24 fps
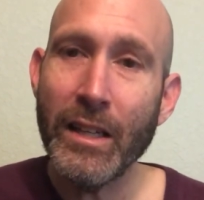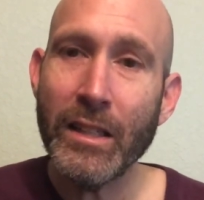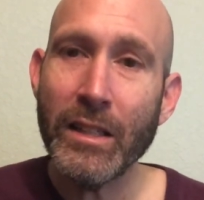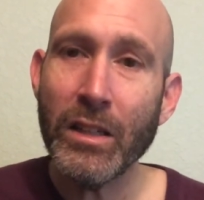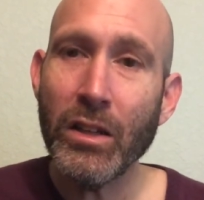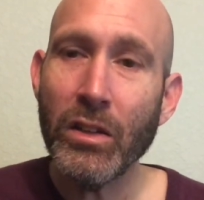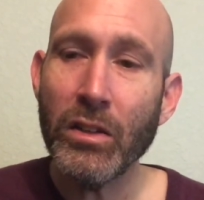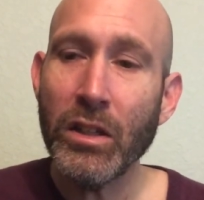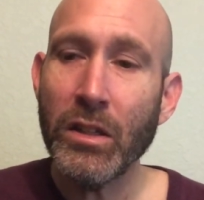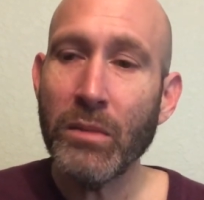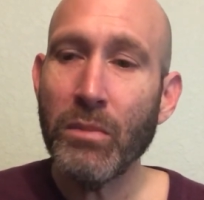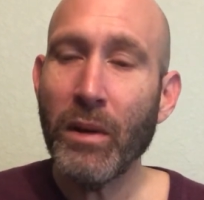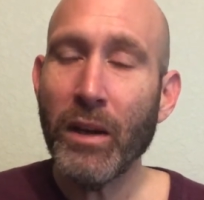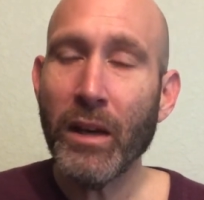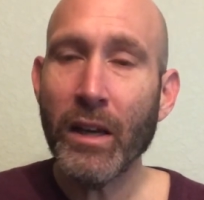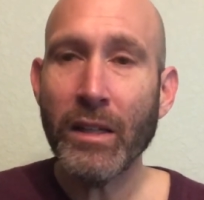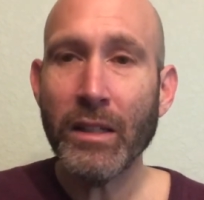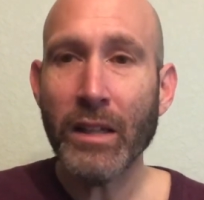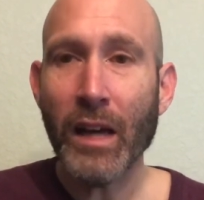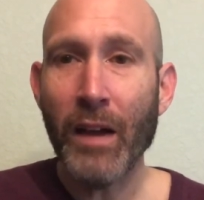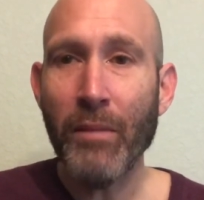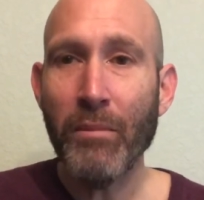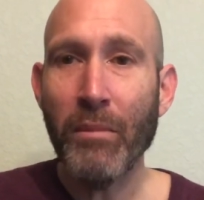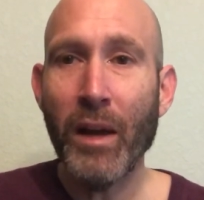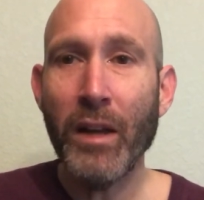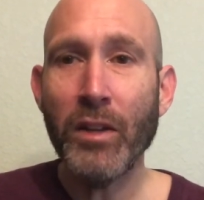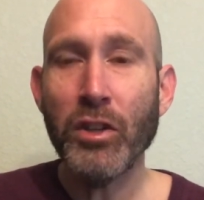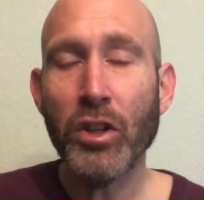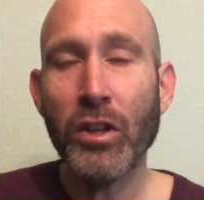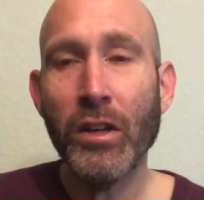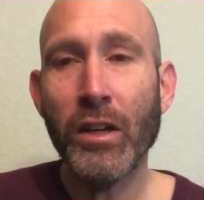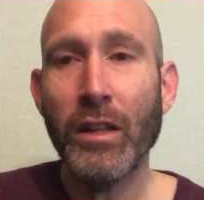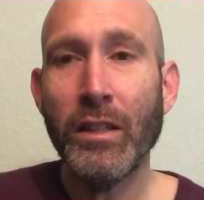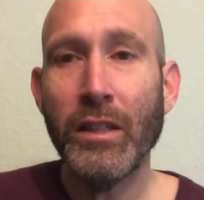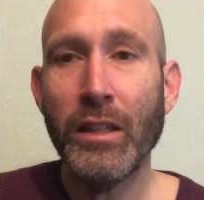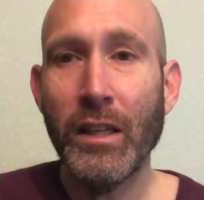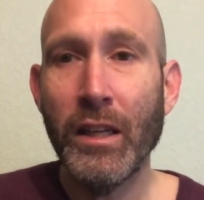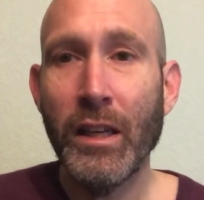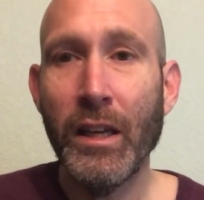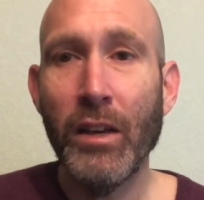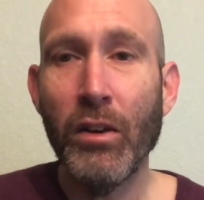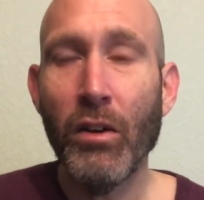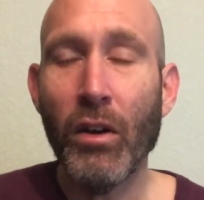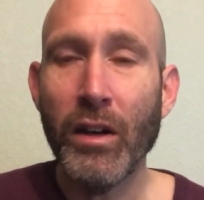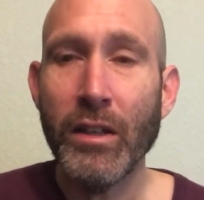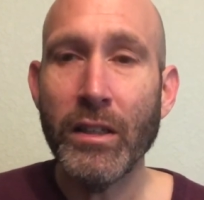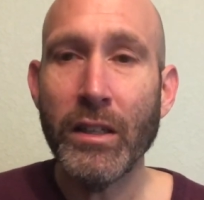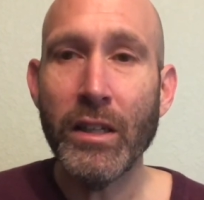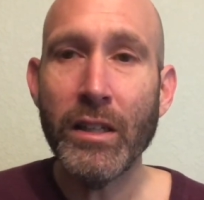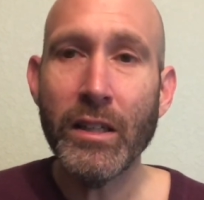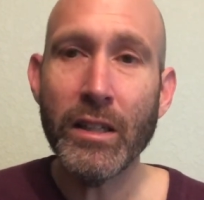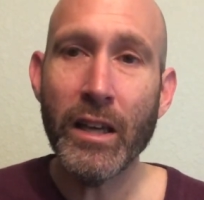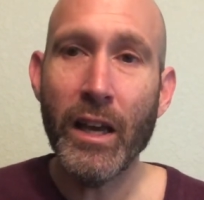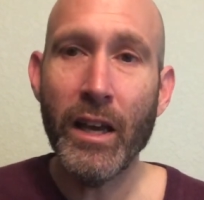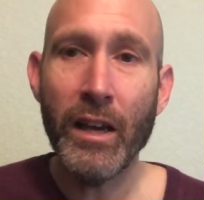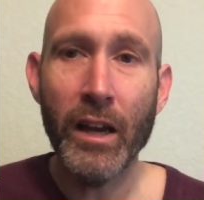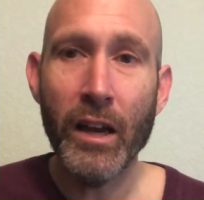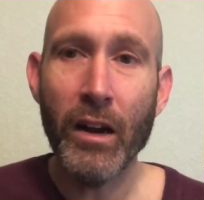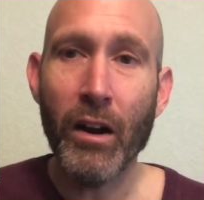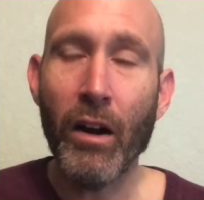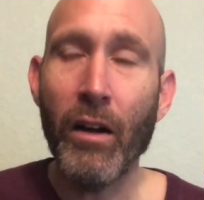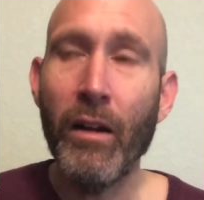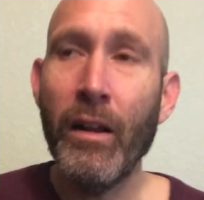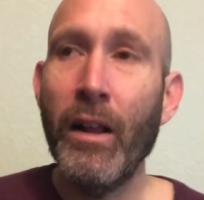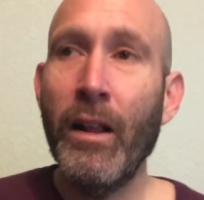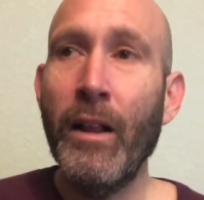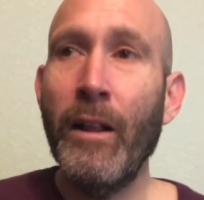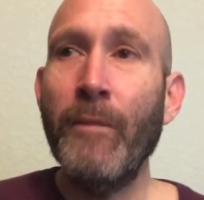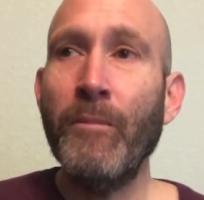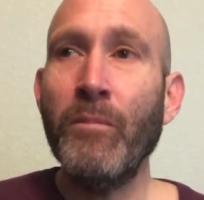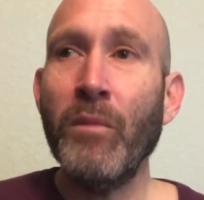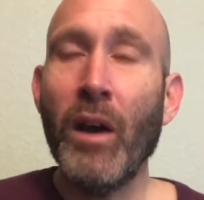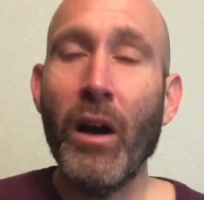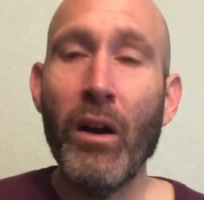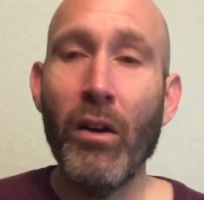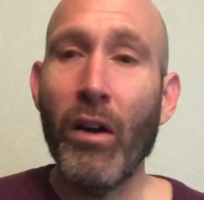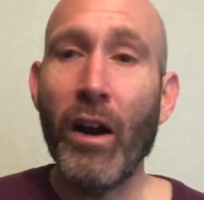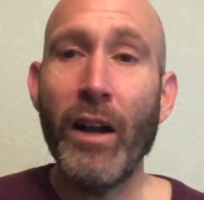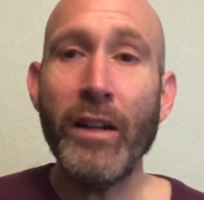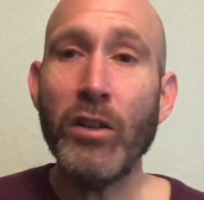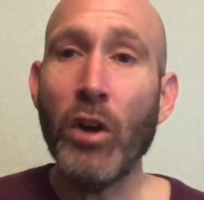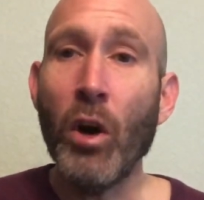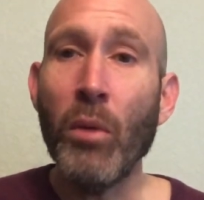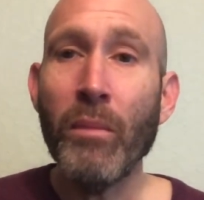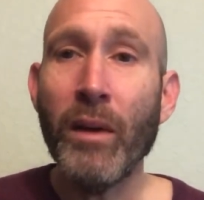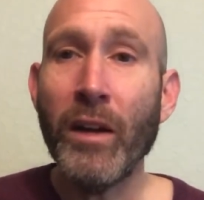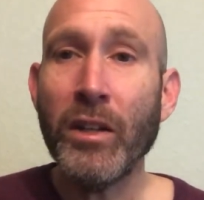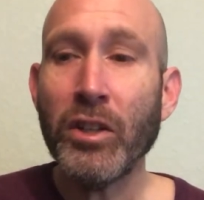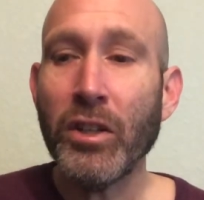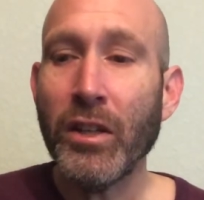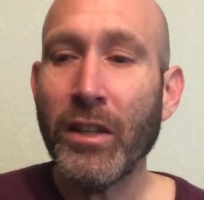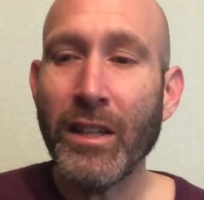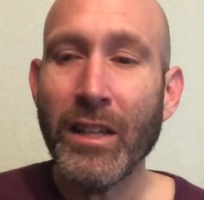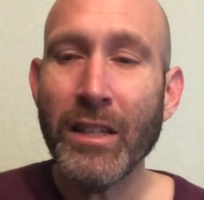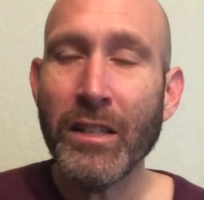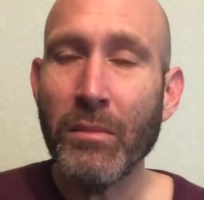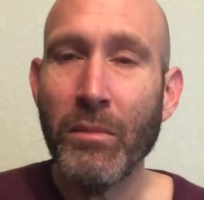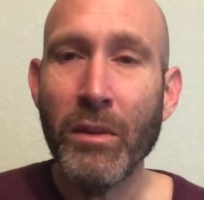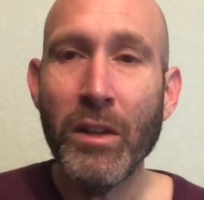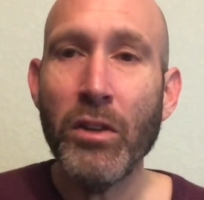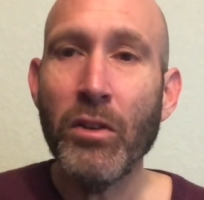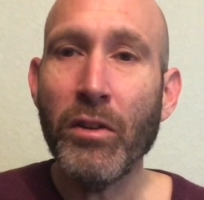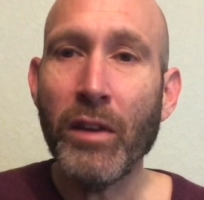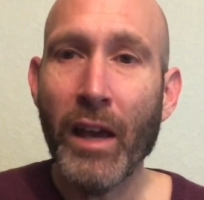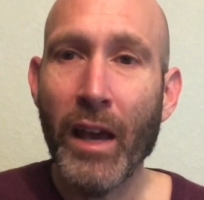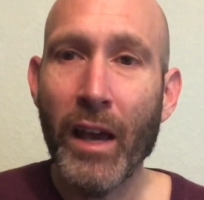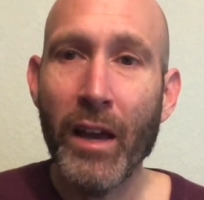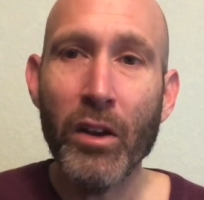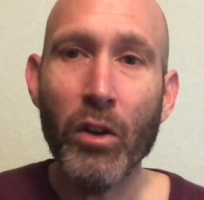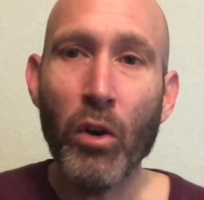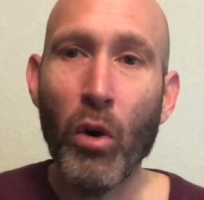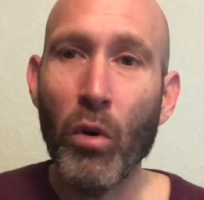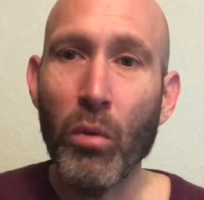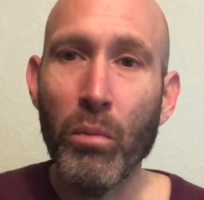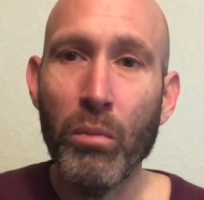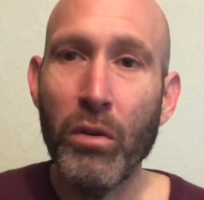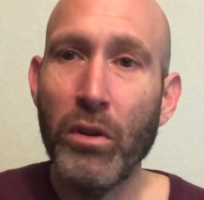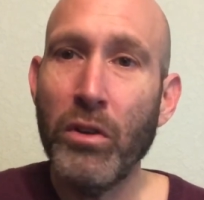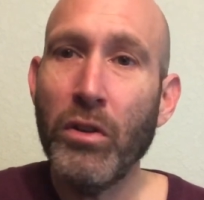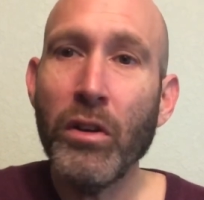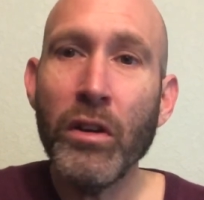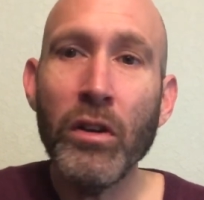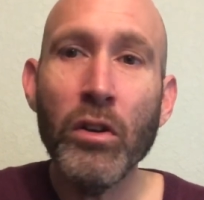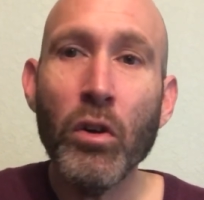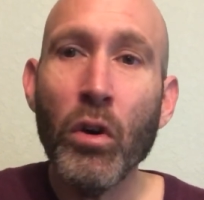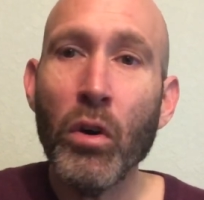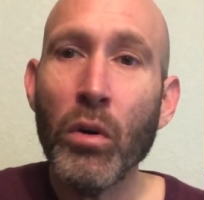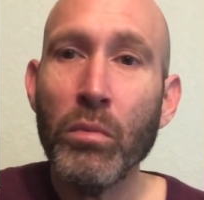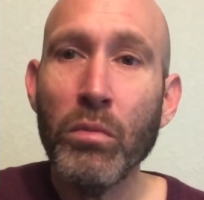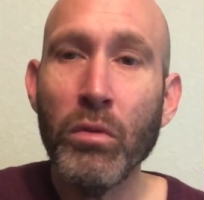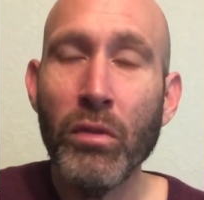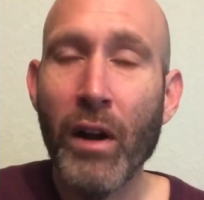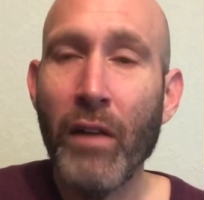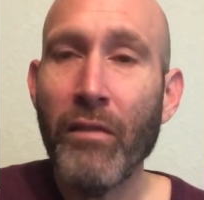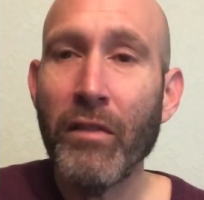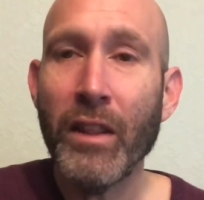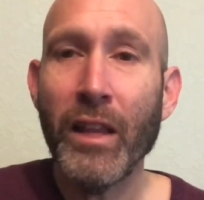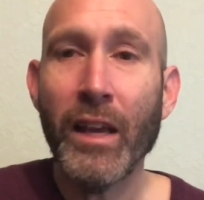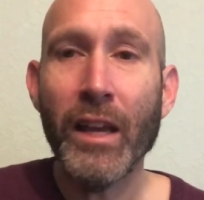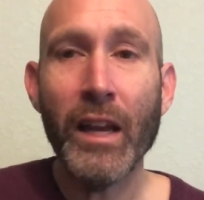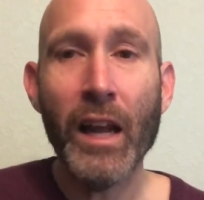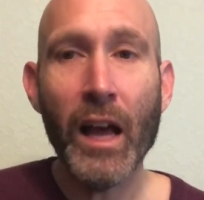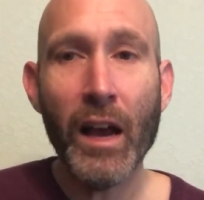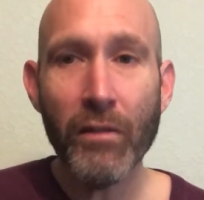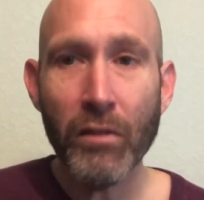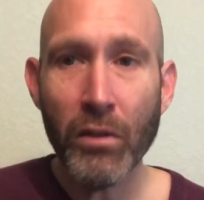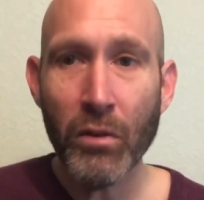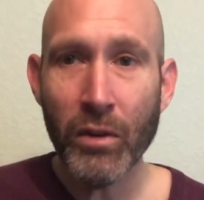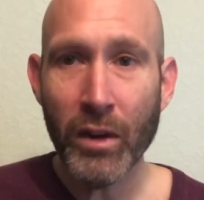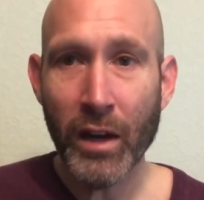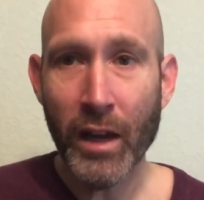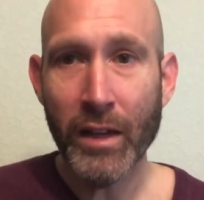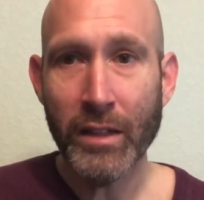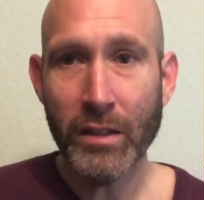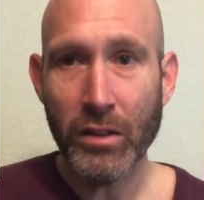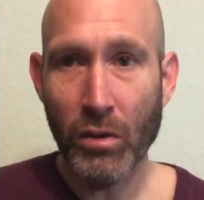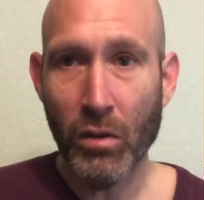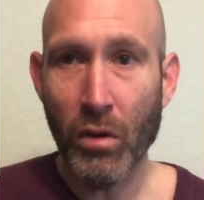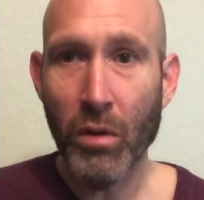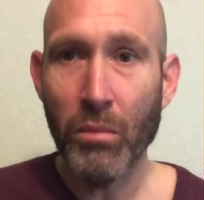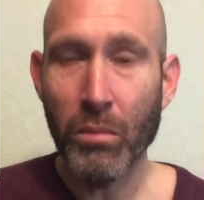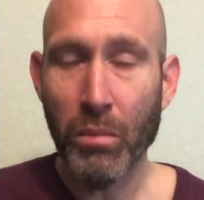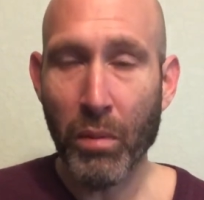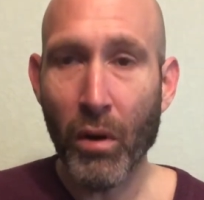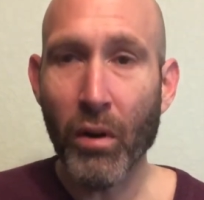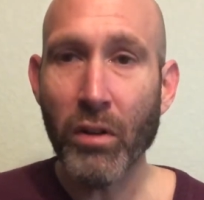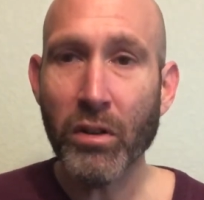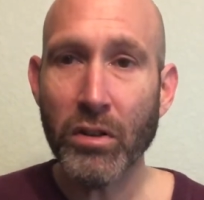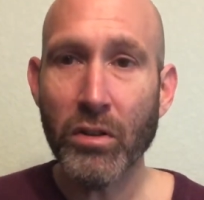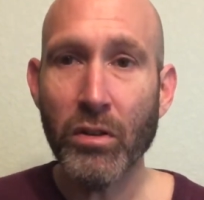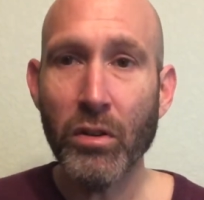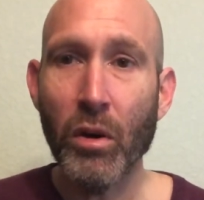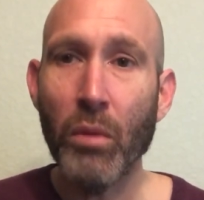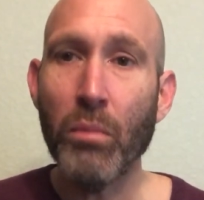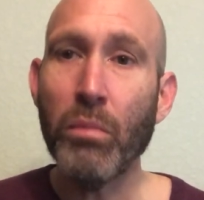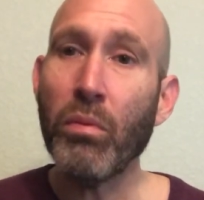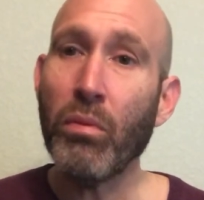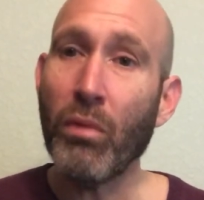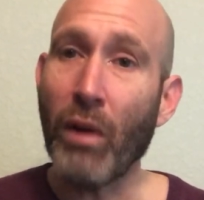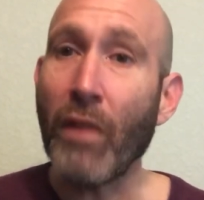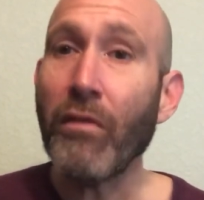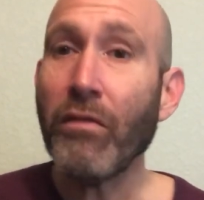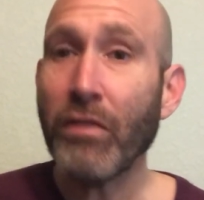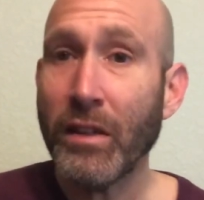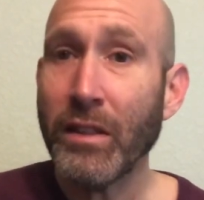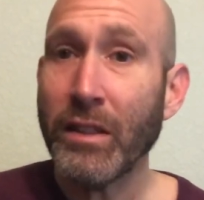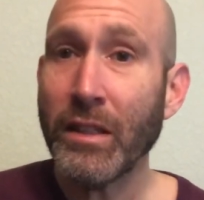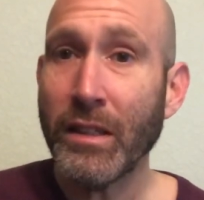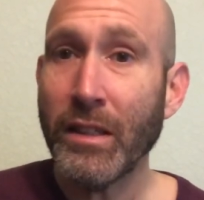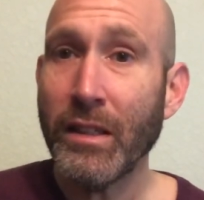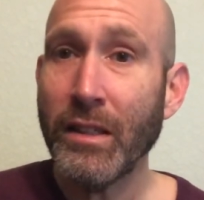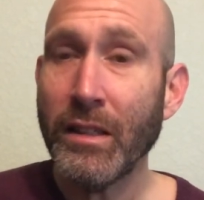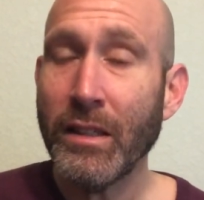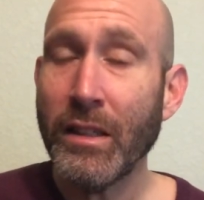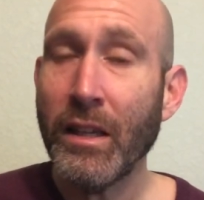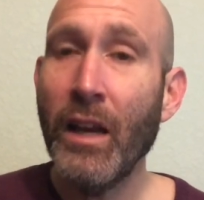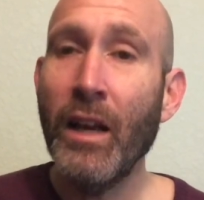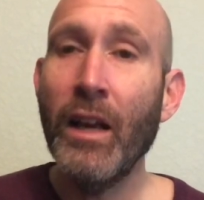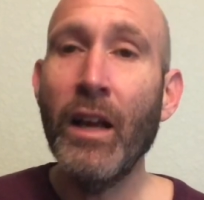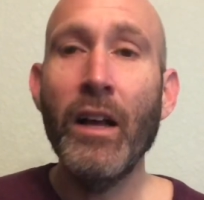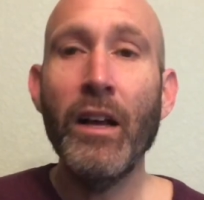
So just because I mention a tea or a tisane here, or I don't mention, doesn't mean you can't cold brew. You can cold brew everything, and everyone has their own personal preferences.